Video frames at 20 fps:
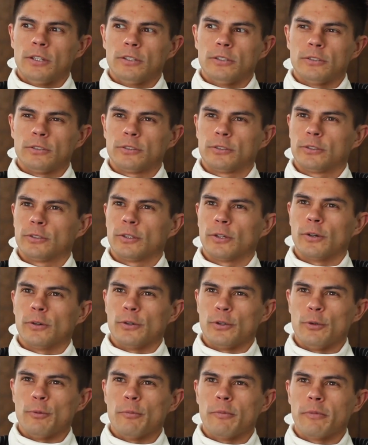So
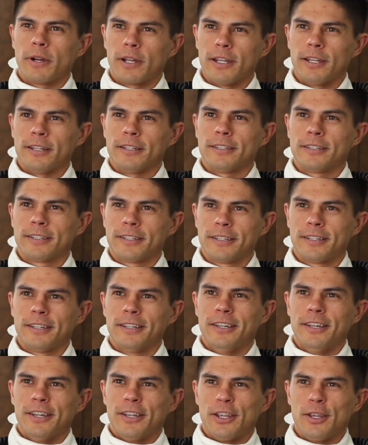you might
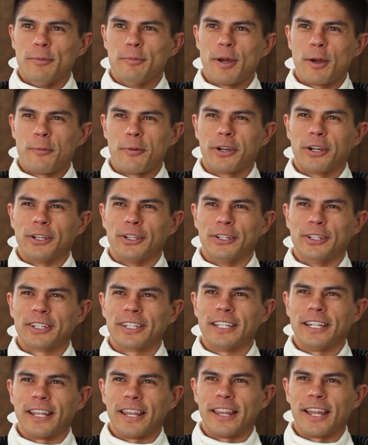want to look
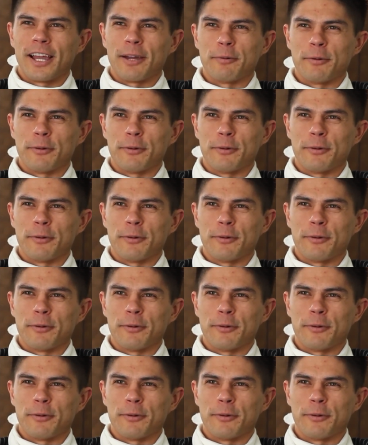into that